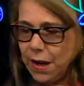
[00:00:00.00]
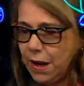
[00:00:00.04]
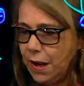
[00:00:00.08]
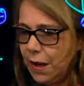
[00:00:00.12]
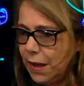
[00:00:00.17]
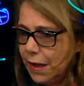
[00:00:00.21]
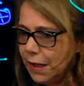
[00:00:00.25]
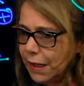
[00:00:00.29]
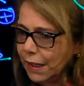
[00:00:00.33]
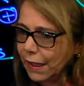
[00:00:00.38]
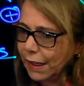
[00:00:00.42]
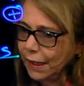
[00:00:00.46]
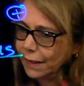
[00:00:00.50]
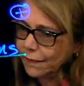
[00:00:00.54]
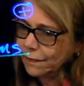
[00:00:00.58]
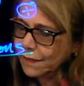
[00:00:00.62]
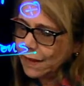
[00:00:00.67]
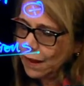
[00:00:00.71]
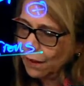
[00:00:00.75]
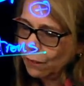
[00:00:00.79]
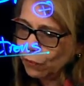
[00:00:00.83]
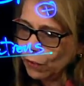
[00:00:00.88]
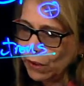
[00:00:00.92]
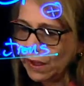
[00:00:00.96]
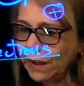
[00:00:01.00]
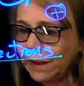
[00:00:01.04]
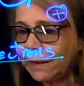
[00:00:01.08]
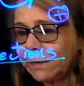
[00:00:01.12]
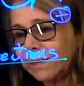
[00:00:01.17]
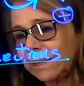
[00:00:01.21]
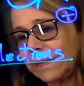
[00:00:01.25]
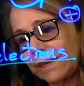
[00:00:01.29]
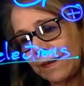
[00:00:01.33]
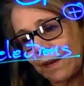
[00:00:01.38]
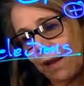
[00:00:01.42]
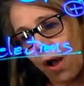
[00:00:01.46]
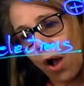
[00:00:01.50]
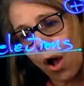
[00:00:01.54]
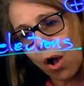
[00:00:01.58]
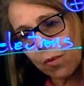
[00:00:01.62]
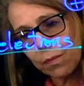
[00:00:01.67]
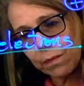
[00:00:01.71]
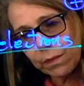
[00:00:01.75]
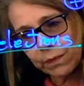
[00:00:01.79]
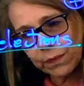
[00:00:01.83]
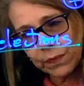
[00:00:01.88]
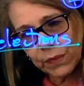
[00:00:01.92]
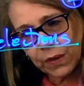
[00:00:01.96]
and that we have
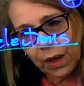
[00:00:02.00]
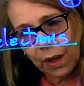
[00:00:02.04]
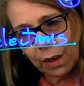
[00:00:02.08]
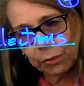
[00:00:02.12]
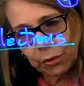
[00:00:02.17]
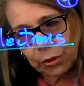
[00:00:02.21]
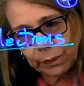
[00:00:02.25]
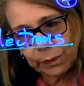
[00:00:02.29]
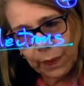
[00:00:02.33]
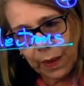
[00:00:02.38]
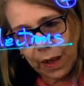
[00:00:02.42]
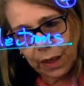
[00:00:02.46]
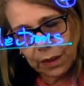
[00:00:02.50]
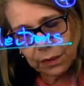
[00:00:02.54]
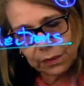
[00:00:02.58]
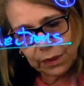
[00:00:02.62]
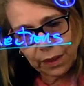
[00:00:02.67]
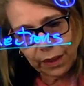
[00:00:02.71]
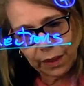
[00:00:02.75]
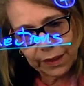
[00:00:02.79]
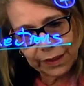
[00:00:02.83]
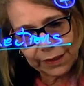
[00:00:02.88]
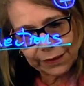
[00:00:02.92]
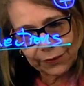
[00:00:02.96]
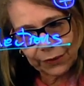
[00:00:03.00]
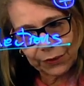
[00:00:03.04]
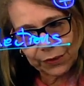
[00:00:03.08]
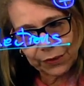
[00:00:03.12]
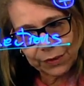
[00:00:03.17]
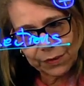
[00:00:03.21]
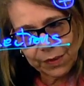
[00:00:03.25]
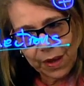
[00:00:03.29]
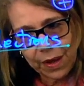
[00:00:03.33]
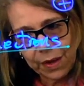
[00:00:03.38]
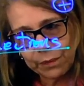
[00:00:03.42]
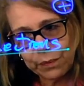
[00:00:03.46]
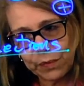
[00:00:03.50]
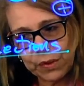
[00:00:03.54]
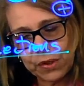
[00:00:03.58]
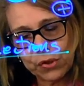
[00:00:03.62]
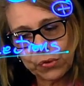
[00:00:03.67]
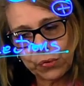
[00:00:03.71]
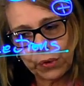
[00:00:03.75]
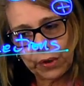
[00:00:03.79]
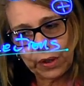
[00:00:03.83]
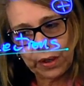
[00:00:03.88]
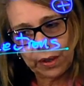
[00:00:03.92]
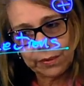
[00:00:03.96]
some double bond character
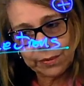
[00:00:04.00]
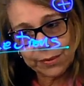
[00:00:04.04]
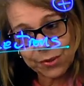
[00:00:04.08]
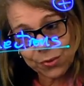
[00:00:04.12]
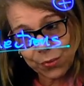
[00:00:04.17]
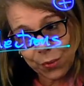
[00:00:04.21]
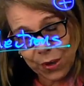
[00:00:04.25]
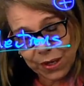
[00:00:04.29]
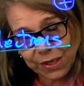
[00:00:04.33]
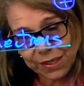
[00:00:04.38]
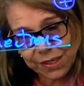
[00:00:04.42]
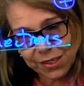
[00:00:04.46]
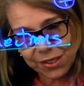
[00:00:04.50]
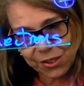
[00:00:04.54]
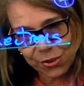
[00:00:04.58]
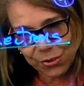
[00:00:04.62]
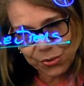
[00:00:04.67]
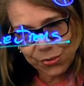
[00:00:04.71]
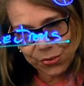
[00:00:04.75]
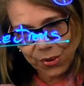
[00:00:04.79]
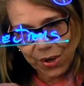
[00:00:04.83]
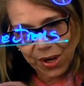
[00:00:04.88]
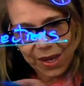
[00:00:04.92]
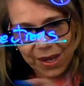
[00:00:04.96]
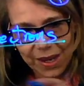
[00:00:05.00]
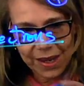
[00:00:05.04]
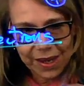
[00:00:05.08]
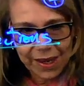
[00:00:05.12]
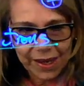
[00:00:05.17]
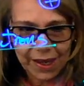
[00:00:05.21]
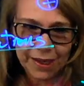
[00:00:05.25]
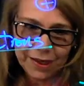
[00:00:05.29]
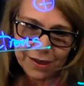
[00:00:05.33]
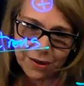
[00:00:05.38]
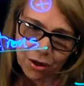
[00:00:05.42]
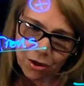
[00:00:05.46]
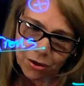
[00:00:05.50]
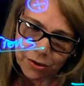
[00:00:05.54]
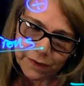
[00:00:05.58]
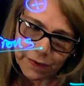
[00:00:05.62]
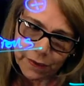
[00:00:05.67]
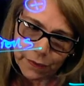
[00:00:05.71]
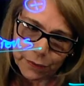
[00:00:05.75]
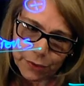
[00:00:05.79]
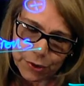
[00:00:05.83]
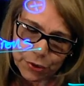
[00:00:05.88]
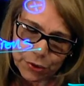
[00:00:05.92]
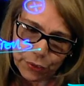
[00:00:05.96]
between carbons 1 and 2, and also
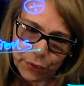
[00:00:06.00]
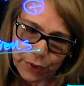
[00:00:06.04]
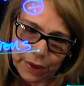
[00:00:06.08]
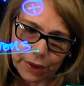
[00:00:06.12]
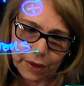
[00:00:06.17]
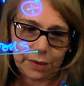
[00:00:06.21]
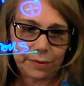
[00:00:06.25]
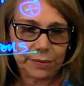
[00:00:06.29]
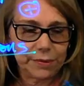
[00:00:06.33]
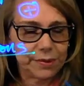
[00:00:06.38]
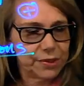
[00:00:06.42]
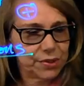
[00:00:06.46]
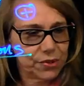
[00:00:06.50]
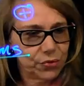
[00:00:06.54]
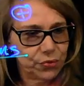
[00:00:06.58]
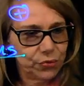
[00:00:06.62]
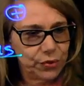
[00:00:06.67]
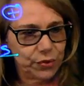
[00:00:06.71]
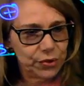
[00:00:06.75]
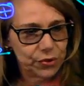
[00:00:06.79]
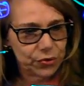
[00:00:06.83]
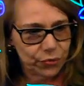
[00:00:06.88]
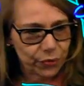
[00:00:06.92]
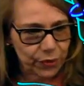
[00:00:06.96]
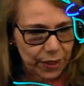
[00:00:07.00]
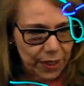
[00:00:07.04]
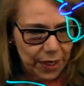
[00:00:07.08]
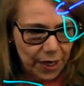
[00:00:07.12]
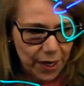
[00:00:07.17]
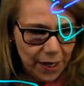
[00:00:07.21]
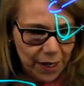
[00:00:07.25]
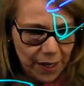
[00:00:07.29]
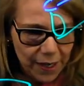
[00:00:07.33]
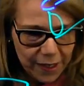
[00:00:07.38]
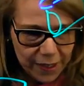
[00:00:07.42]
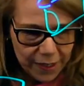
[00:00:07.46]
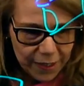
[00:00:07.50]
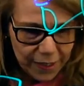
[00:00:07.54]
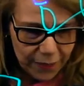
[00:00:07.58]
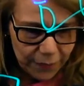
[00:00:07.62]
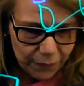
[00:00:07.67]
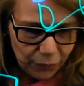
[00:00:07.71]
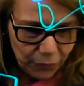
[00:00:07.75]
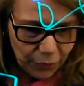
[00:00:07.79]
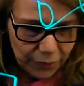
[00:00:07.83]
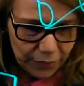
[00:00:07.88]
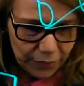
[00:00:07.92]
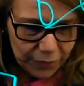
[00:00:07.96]
between carbons 2 and 3. And
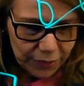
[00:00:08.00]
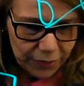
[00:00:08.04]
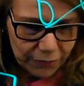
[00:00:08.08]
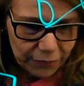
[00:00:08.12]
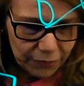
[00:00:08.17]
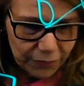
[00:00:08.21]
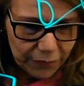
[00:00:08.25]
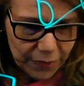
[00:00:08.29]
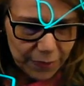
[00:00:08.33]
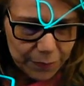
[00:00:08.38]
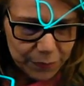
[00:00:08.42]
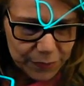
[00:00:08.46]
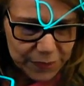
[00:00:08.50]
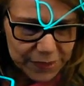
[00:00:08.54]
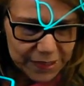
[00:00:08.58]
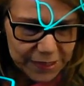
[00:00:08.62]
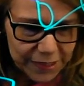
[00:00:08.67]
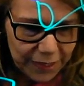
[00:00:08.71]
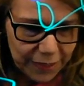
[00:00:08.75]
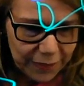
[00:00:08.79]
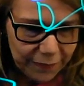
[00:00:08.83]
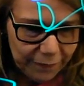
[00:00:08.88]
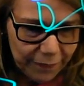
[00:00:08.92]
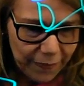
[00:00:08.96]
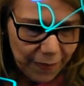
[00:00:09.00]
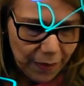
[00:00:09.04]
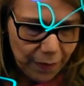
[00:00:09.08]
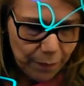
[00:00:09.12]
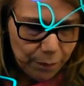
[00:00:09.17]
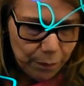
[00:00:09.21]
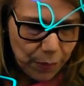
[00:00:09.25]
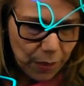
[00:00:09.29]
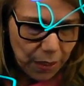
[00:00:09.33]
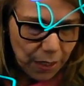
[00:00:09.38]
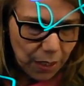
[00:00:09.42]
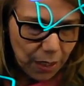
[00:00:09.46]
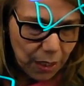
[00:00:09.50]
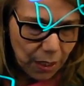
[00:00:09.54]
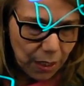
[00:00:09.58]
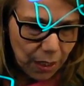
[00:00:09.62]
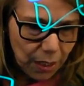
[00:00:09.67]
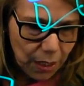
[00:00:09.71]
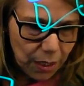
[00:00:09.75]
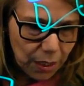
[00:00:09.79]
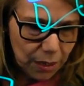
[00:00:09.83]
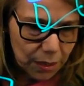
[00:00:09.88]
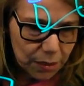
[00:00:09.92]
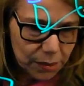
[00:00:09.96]
we're going to represent that
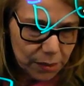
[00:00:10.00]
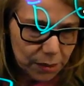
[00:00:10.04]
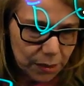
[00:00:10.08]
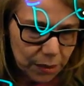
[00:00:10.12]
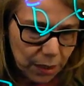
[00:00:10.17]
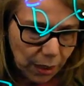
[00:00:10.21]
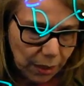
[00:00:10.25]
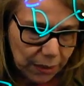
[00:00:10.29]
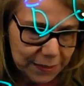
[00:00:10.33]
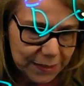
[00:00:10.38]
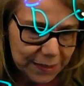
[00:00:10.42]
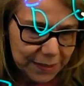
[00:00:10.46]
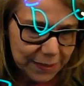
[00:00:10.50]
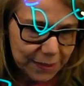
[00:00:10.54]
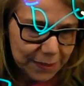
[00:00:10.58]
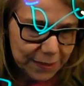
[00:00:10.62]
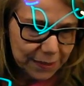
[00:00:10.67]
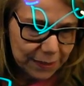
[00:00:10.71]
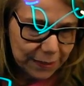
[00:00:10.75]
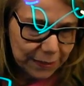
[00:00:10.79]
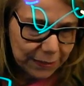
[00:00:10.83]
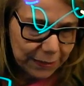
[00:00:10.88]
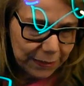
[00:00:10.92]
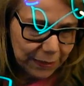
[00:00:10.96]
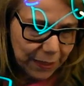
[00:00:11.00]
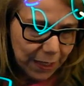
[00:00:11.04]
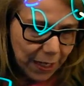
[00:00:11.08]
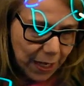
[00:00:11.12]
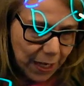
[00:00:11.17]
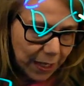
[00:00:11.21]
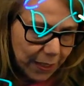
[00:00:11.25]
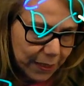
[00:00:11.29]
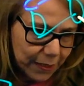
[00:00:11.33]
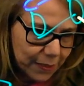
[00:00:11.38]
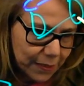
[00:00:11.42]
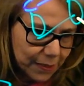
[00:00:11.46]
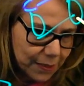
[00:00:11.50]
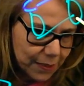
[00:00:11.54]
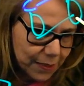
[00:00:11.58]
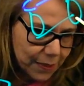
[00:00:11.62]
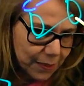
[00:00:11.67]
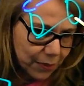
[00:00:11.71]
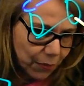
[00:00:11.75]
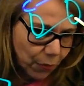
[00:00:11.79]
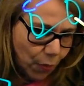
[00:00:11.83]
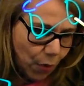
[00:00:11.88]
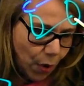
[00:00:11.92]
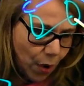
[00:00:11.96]
by dotted lines.
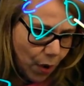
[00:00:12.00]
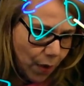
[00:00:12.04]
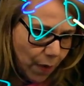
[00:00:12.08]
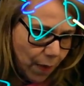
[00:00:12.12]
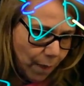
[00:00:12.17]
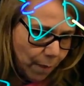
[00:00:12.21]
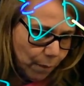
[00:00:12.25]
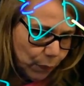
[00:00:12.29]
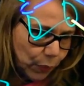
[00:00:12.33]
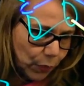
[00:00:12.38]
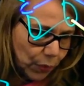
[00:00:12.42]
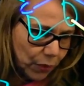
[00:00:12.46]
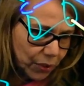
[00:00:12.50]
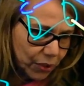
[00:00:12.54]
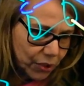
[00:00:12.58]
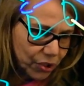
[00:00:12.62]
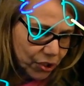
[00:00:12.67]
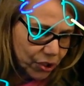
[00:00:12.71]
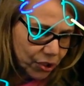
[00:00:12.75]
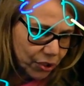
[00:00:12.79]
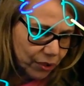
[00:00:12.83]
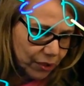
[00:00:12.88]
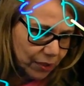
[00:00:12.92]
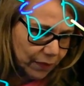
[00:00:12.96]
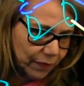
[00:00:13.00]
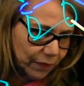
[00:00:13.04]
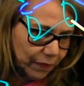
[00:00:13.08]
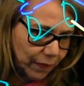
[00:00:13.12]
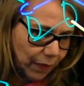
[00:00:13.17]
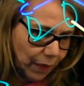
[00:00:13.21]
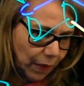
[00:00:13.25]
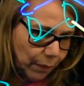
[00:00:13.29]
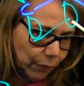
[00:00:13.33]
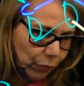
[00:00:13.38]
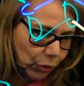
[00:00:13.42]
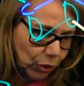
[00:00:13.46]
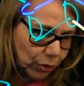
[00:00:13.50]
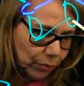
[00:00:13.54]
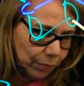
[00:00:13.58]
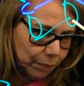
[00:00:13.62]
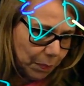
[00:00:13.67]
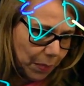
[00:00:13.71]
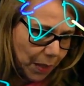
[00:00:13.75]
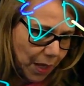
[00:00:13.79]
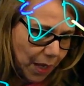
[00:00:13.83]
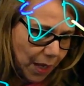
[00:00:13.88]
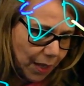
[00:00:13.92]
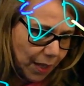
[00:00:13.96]
So partial double
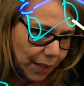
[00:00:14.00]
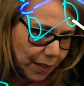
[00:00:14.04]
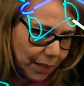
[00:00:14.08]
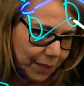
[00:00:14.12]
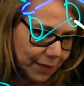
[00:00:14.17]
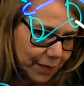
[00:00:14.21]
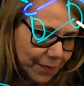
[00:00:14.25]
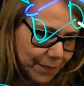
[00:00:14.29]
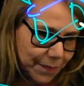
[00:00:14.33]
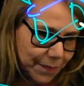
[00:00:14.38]
bond,